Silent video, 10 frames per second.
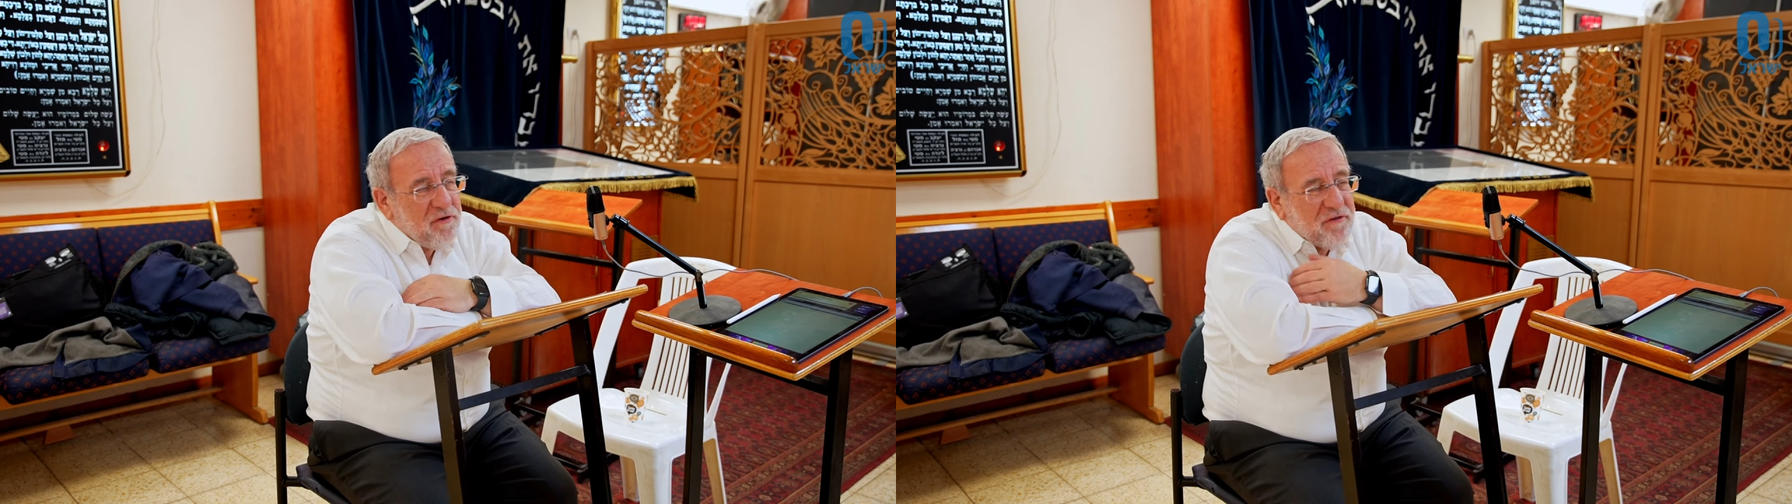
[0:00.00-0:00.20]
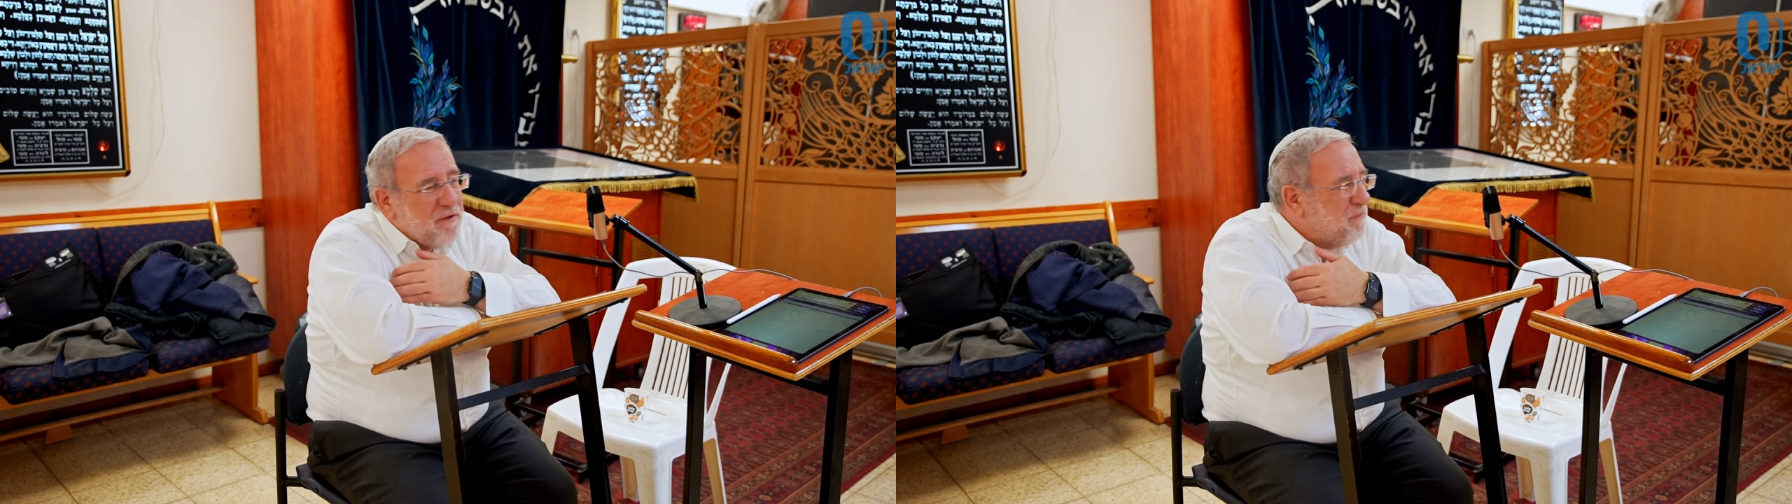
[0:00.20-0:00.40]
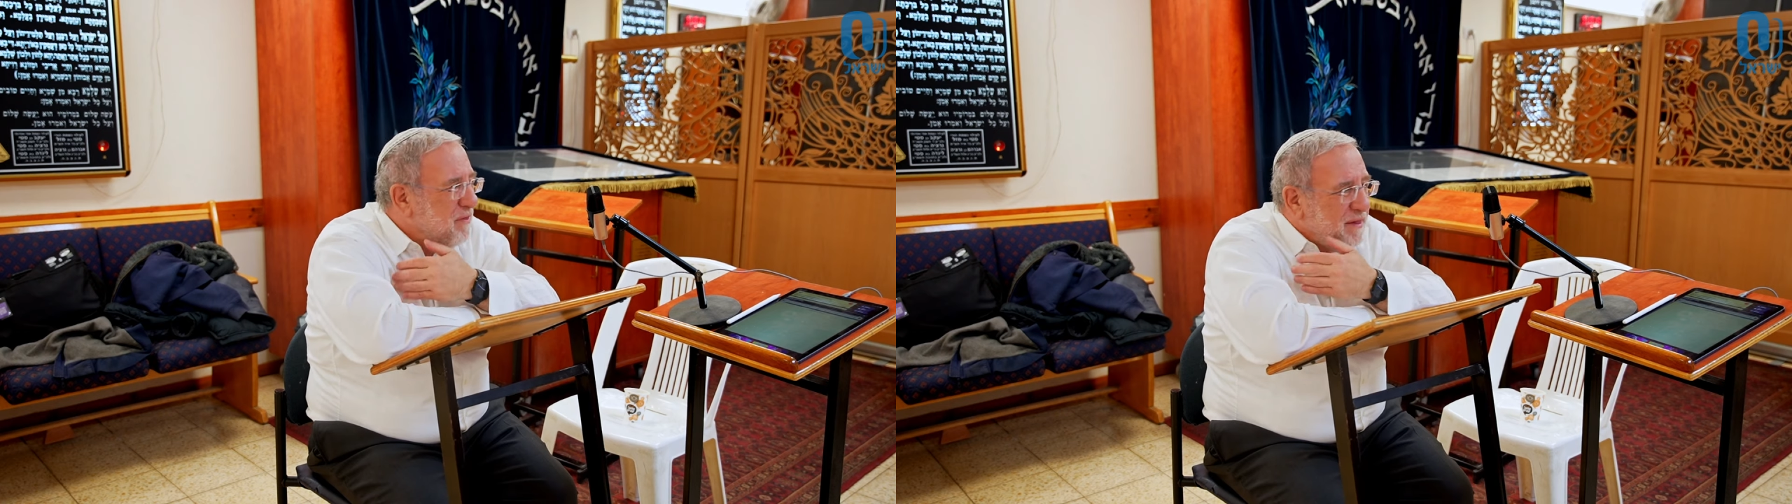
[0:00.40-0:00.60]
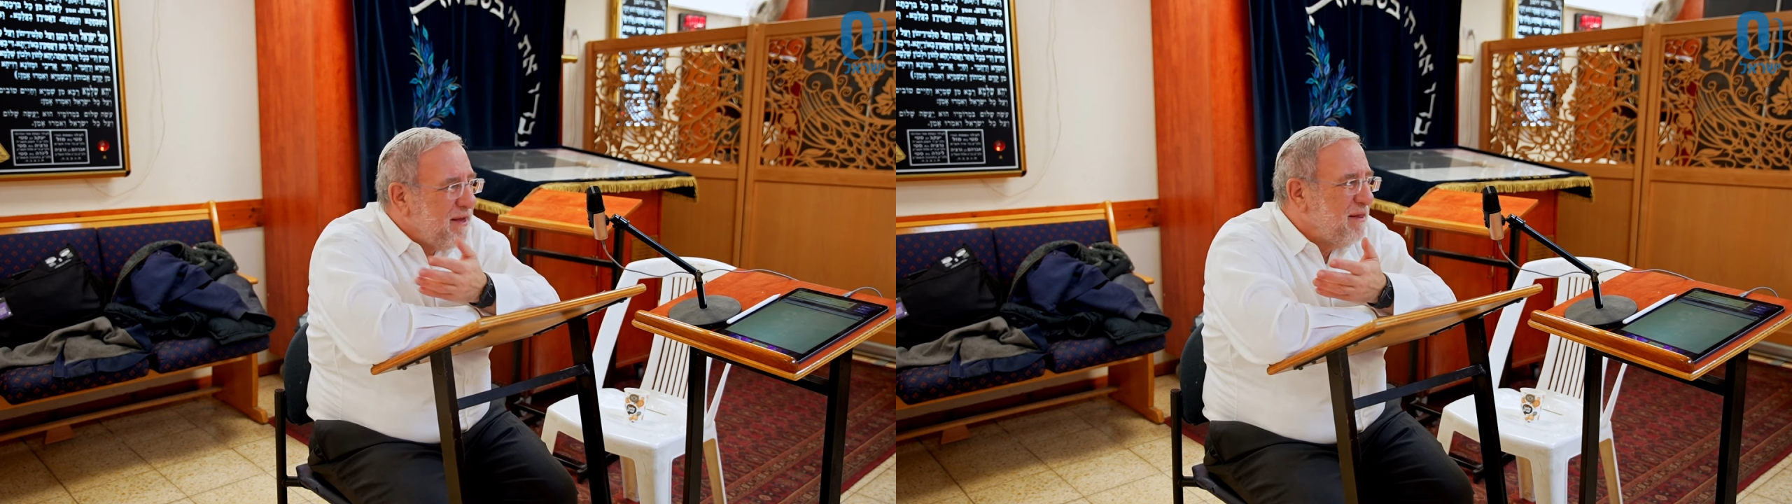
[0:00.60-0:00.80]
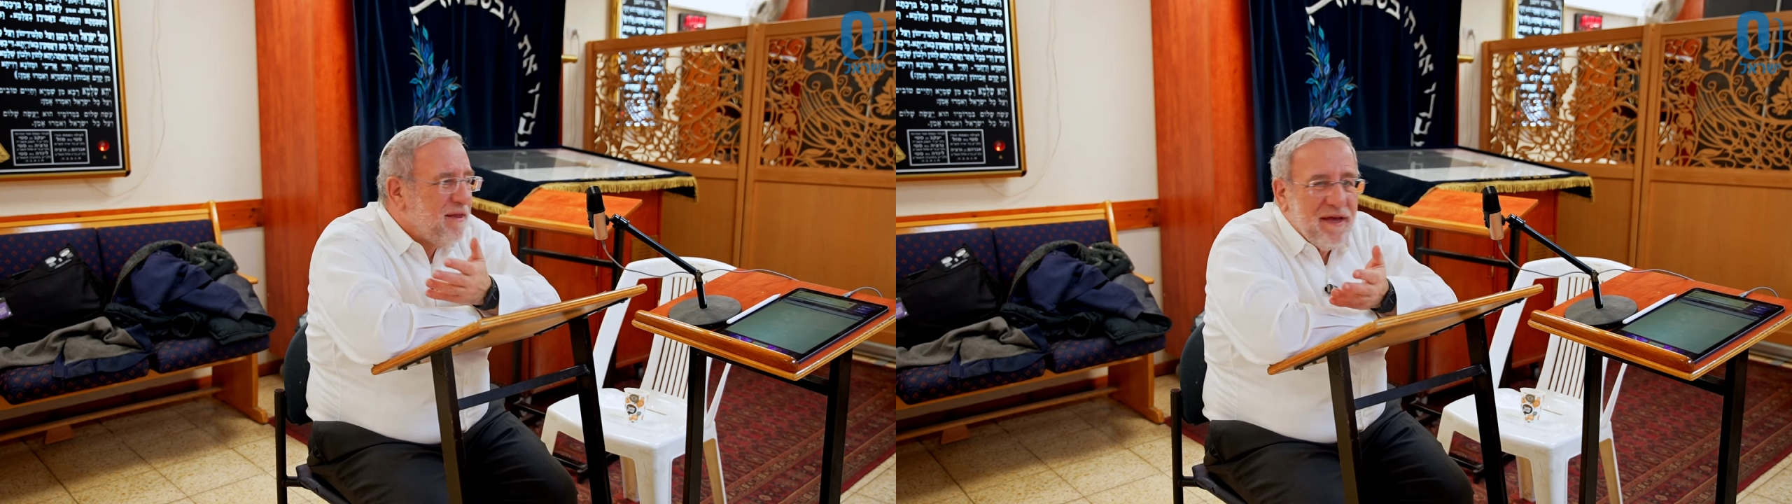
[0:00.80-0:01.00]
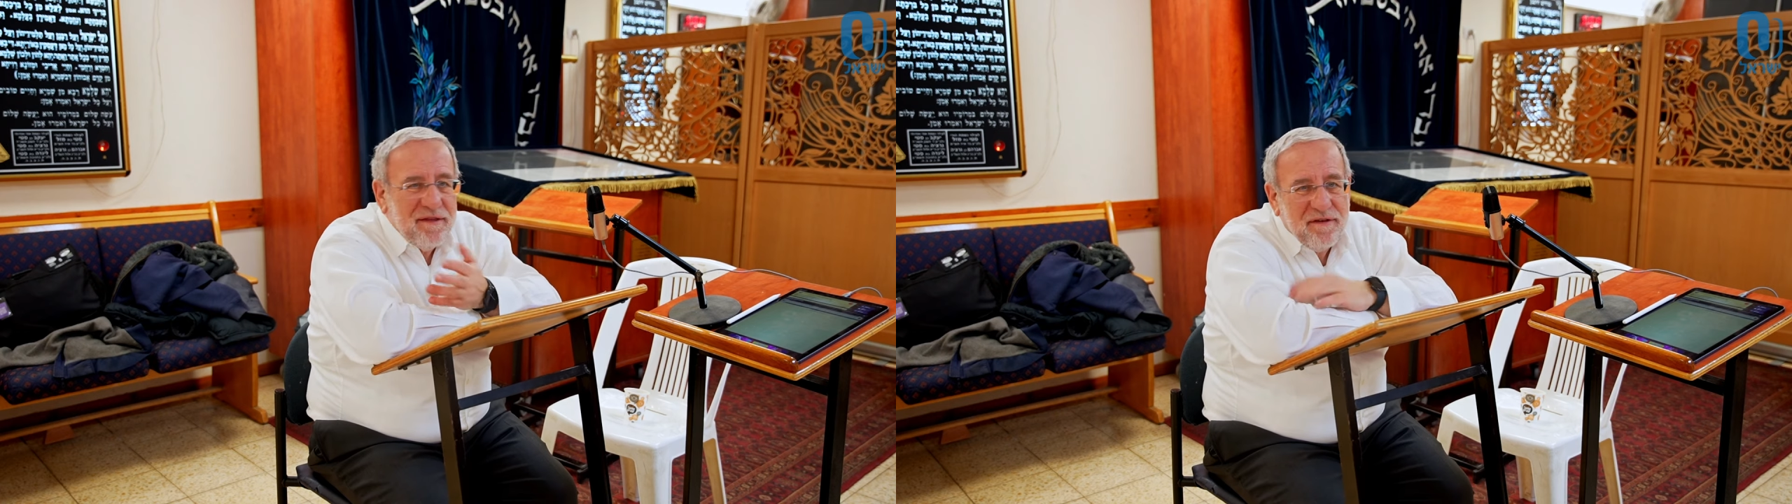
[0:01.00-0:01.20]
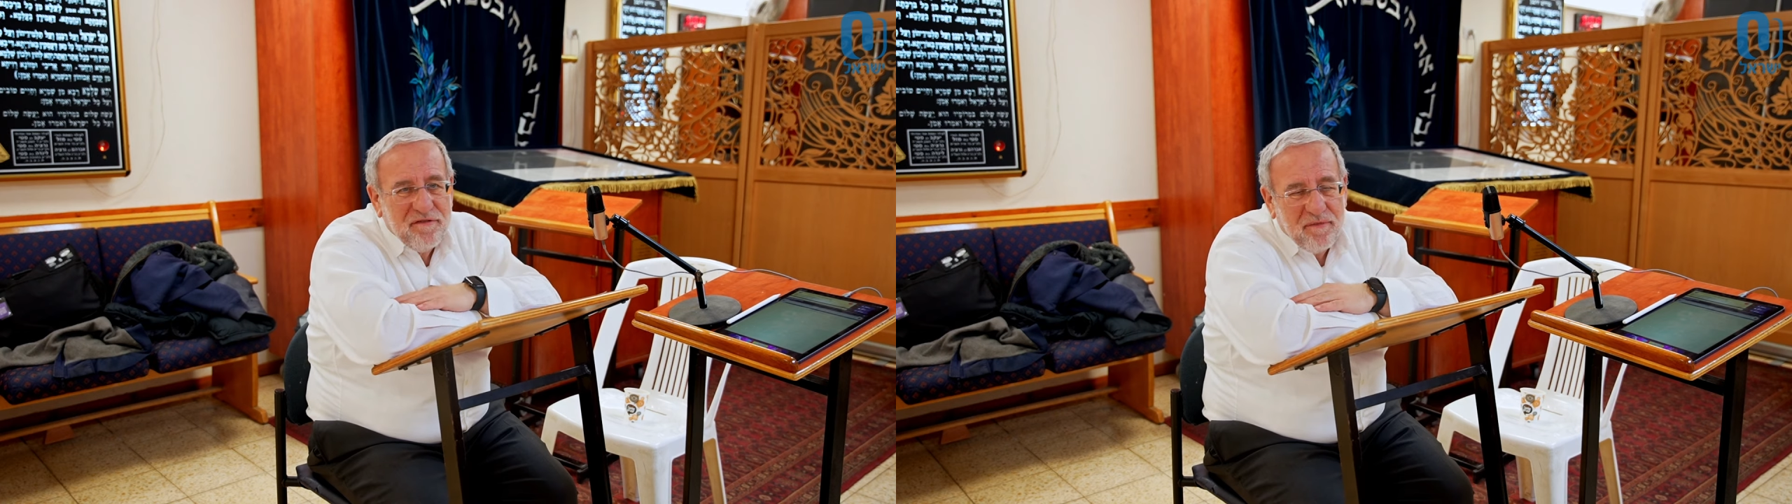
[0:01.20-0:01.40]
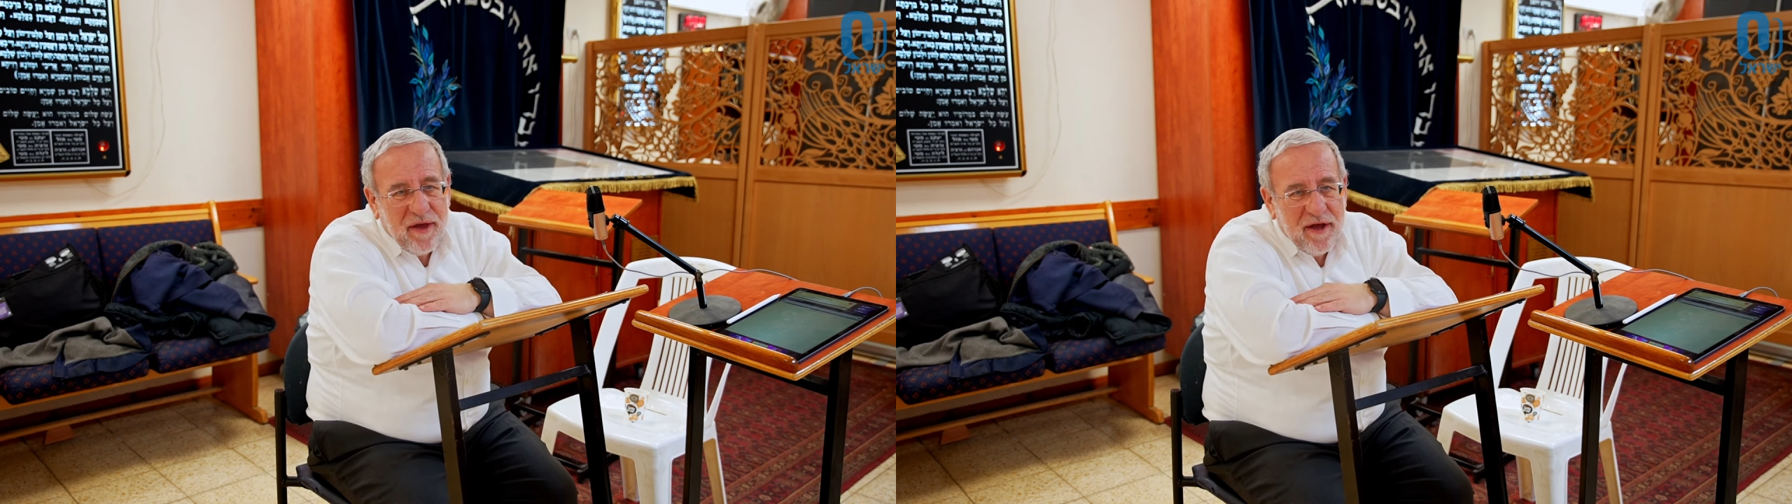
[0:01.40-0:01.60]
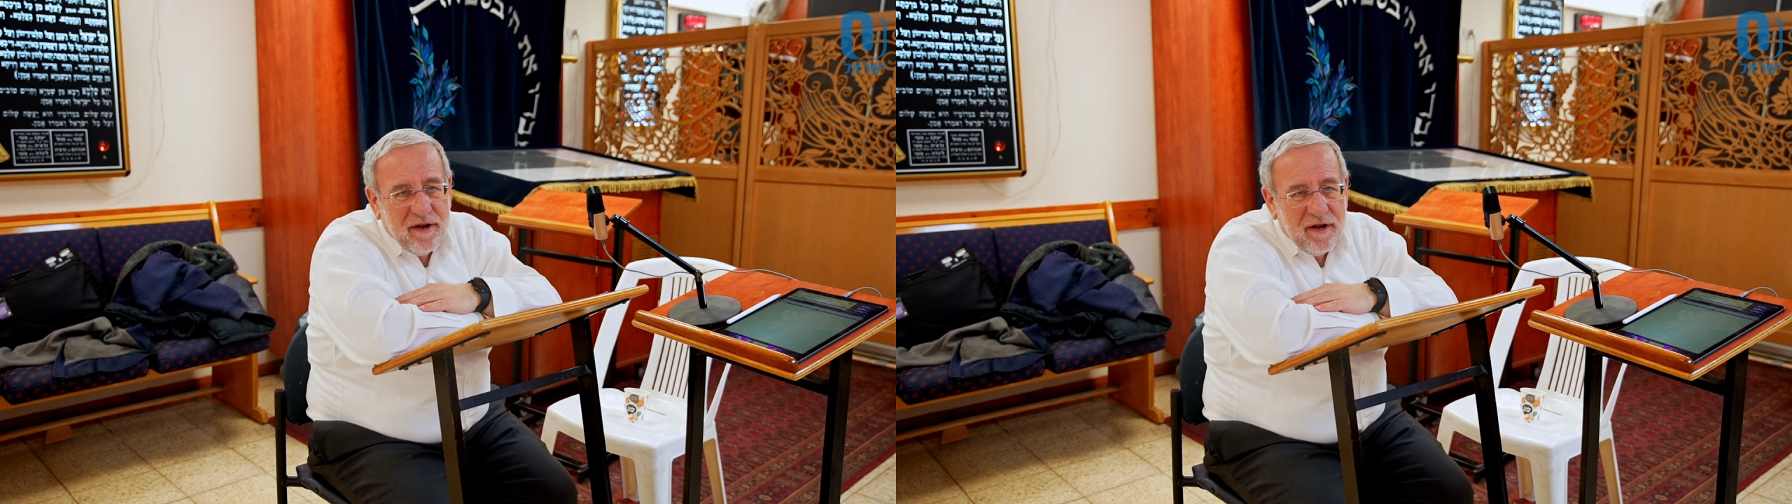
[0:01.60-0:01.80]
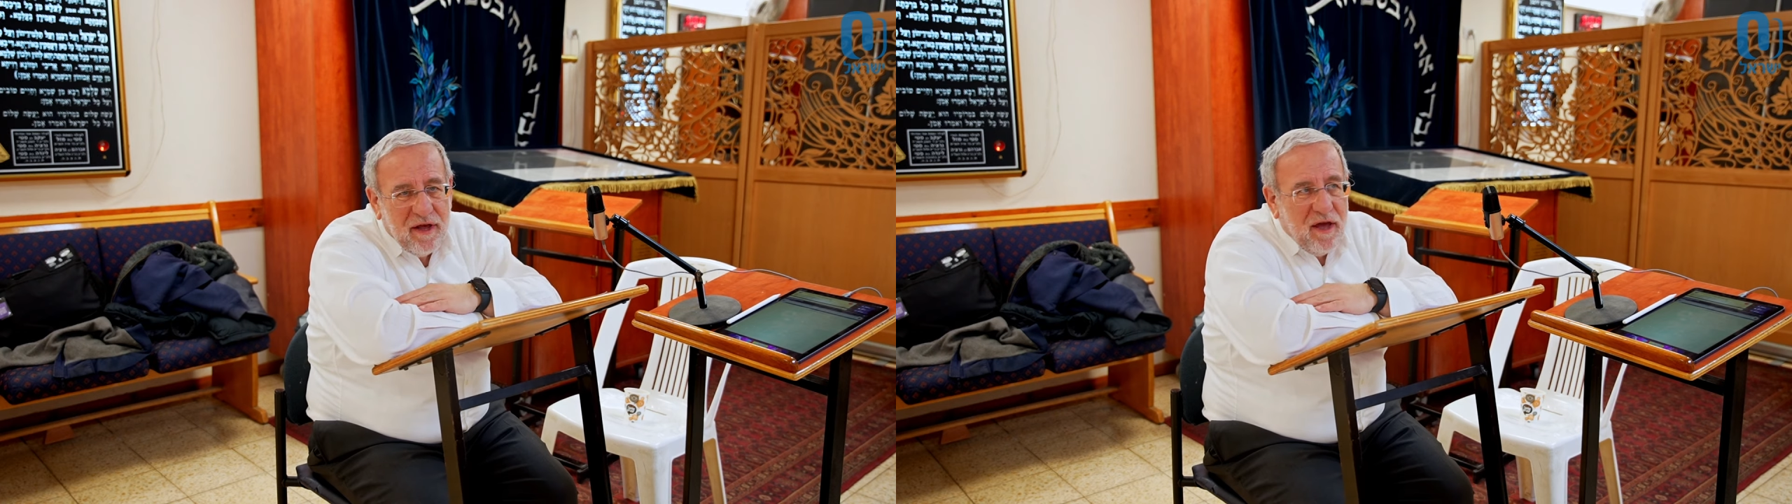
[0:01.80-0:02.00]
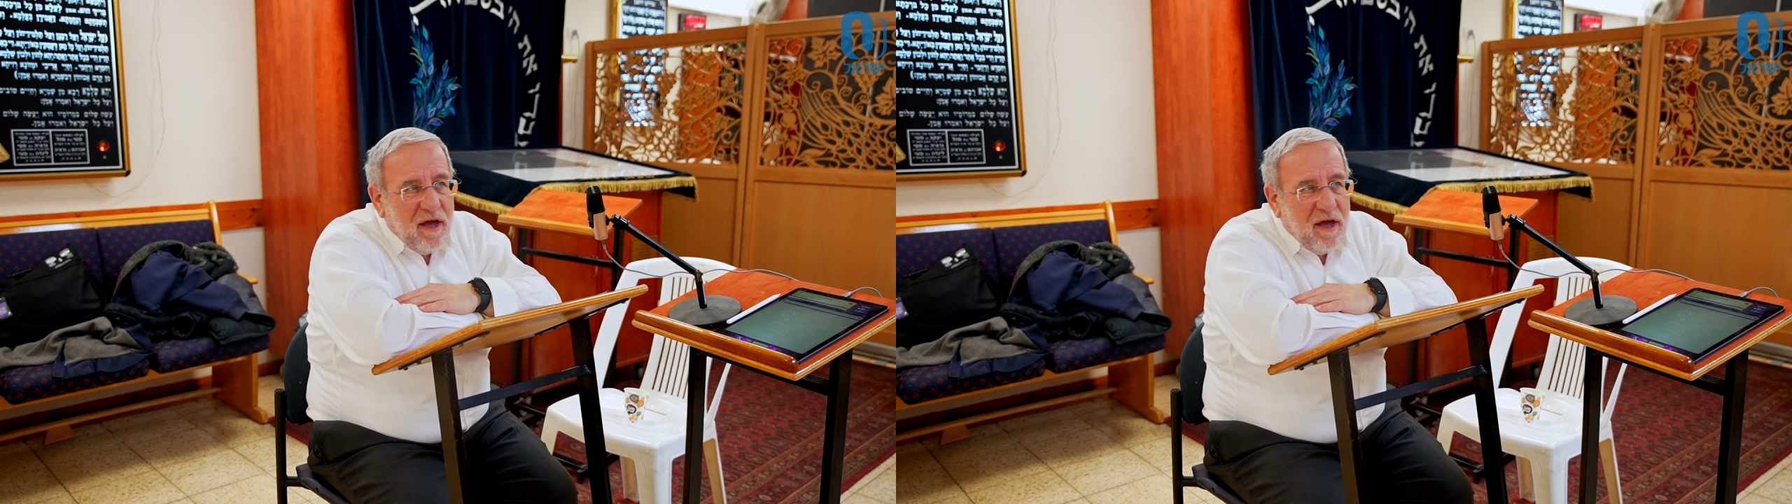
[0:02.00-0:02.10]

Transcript: just completely anticipated,